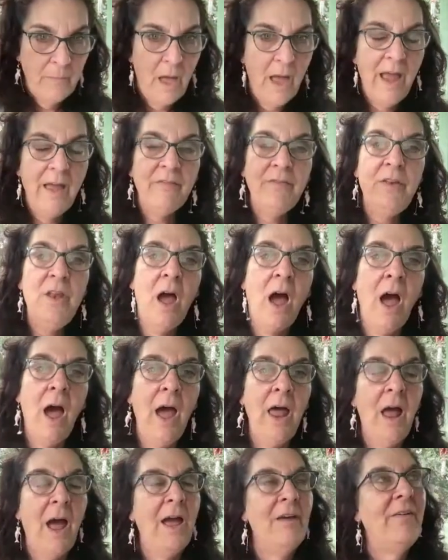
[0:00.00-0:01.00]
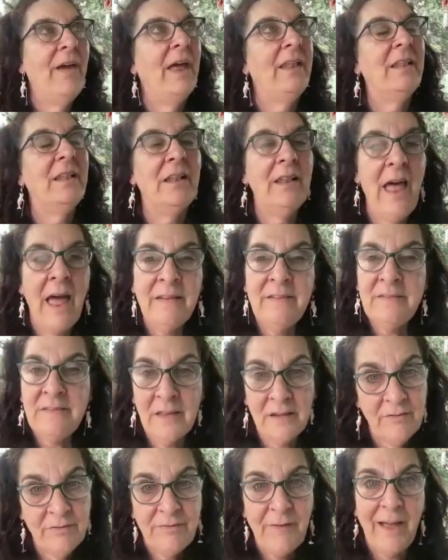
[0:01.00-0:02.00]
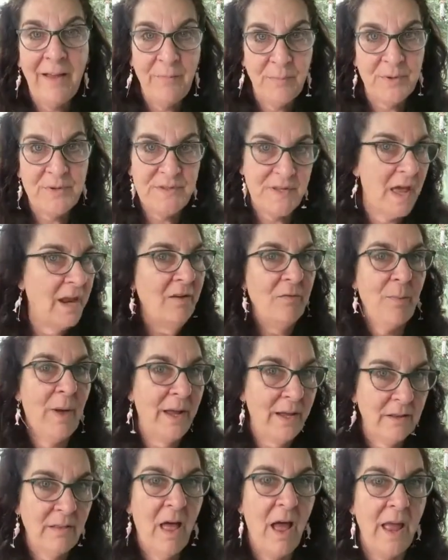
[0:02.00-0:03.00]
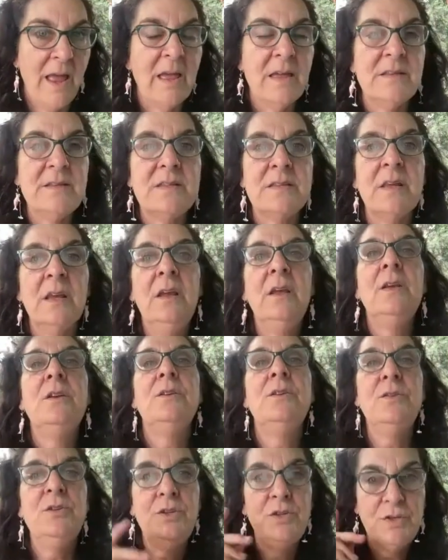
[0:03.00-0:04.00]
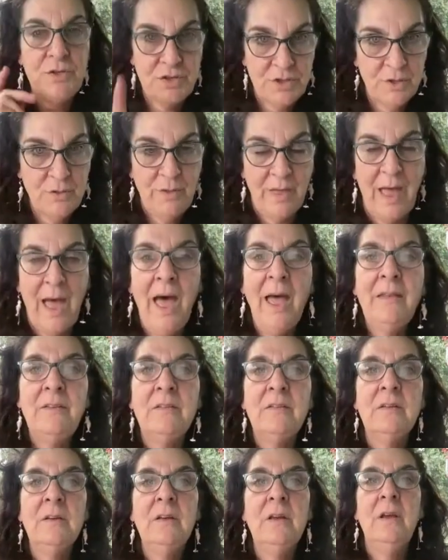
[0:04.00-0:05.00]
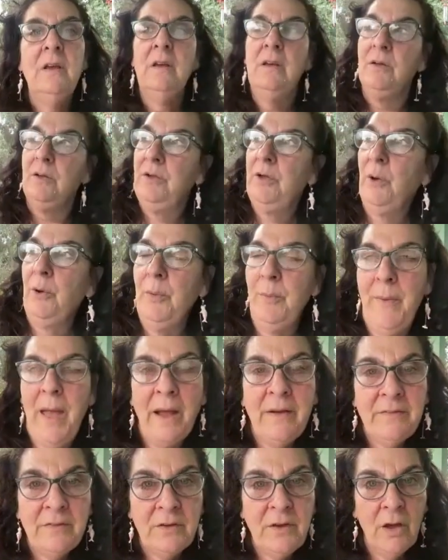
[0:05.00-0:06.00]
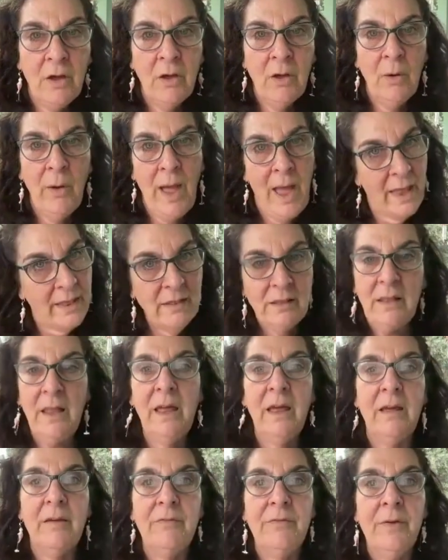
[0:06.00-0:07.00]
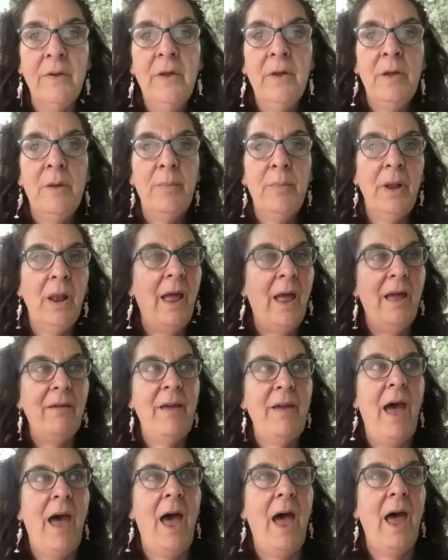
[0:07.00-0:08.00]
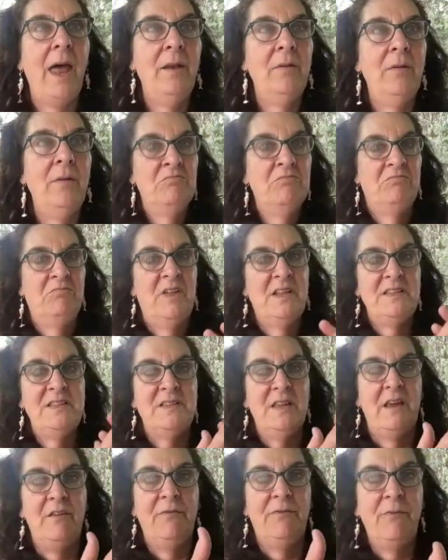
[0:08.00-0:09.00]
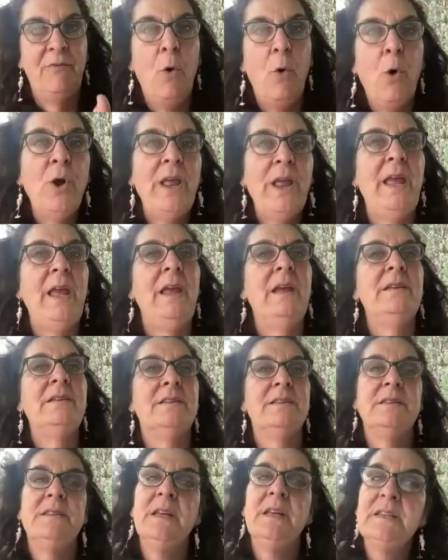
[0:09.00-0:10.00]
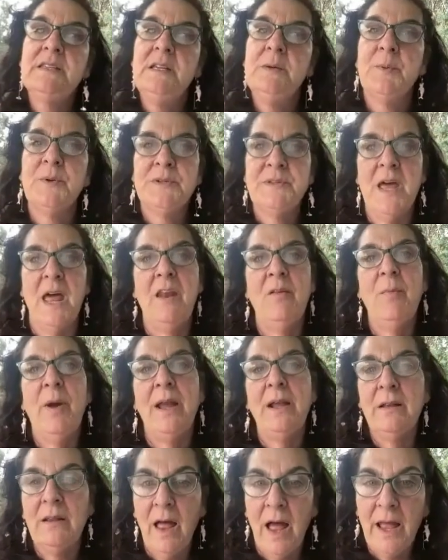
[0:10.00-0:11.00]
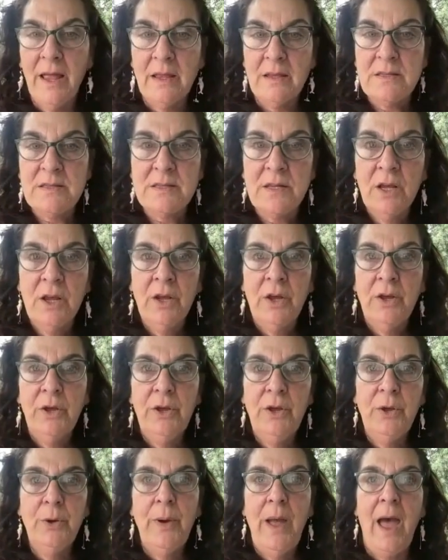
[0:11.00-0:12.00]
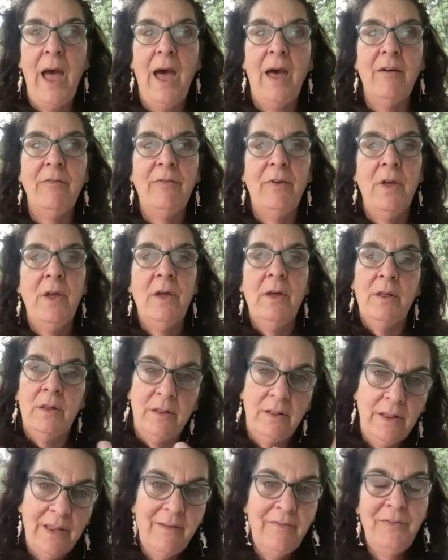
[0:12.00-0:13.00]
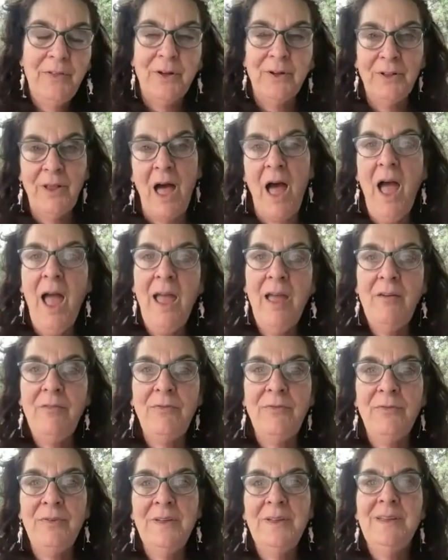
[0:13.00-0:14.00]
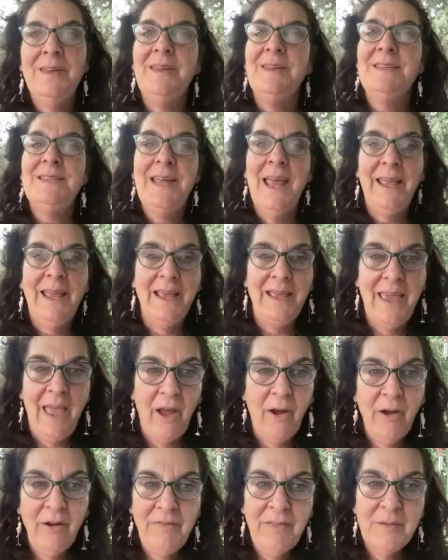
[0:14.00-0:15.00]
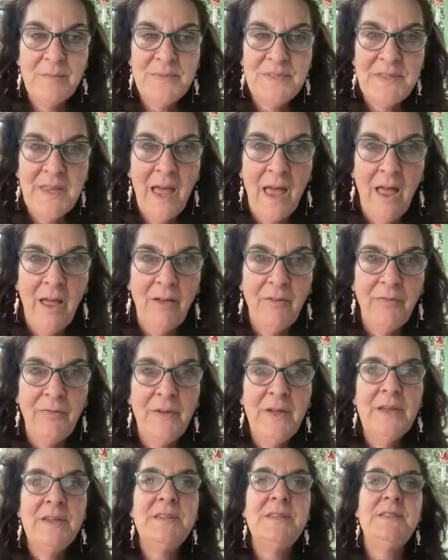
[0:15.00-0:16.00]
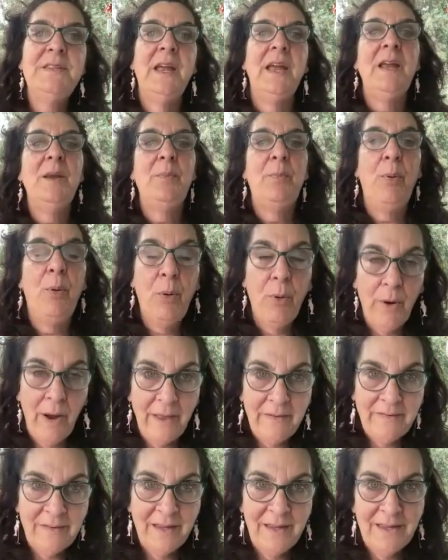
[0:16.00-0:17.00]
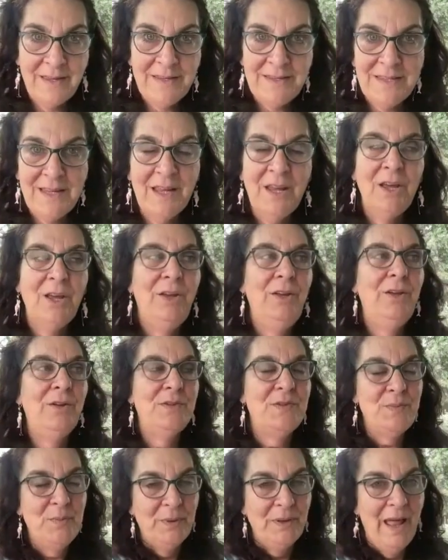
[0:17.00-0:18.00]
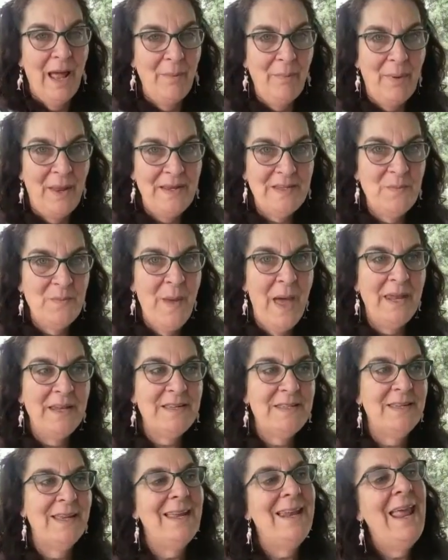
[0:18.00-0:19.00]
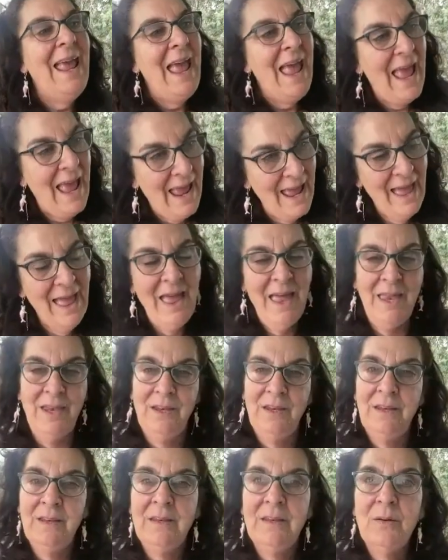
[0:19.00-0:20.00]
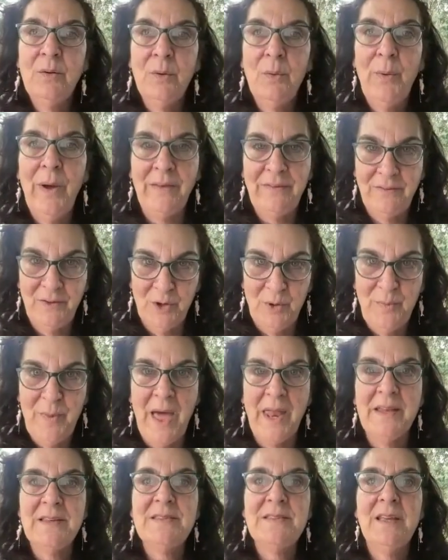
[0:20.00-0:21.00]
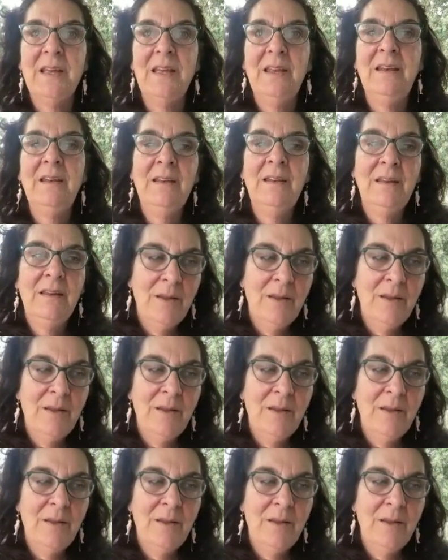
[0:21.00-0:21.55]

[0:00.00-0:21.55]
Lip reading: I've had less than 5% of my clients do that, go to Mexico and live. but I've had, let's say, 40 to 60% of my clients who have lived their life, taken care of themselves, stayed present, used plant-based medicine and Western medicine,